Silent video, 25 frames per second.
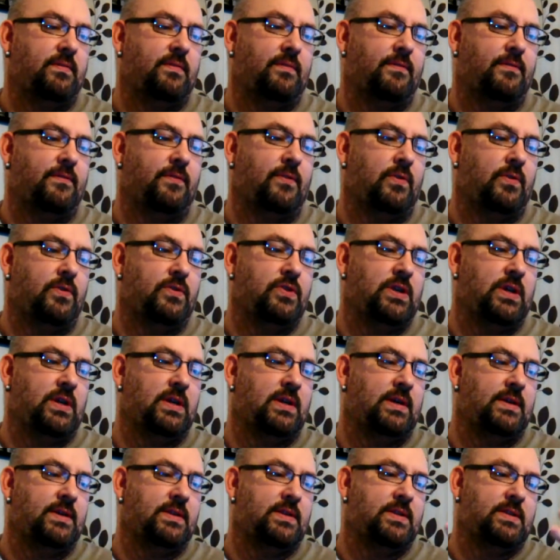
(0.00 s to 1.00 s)
4
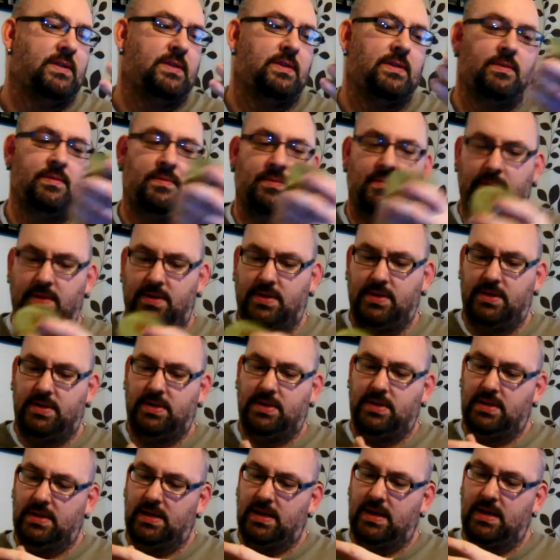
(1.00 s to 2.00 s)
jars,
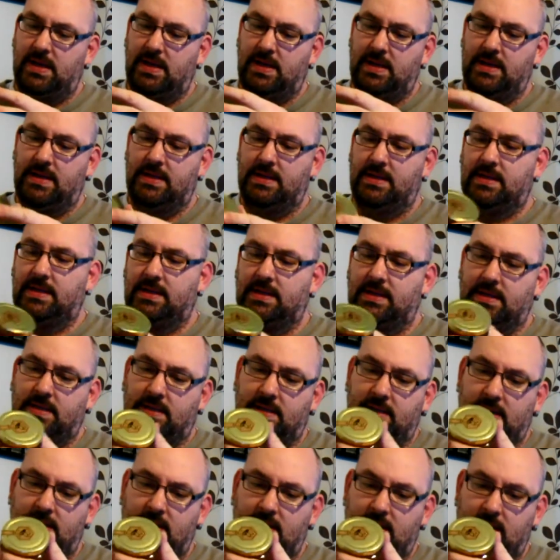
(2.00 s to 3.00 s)
which
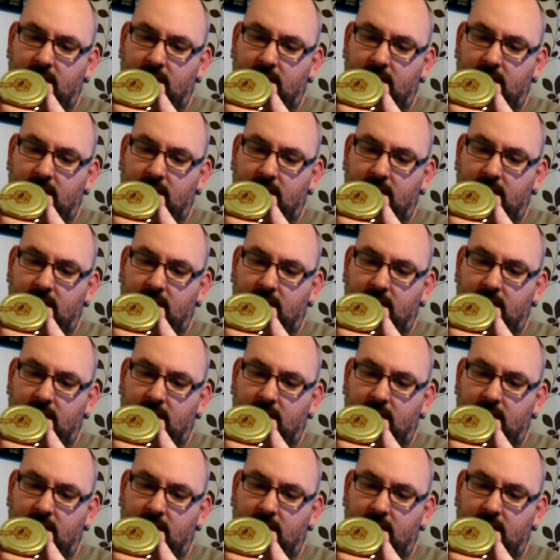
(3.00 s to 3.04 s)
is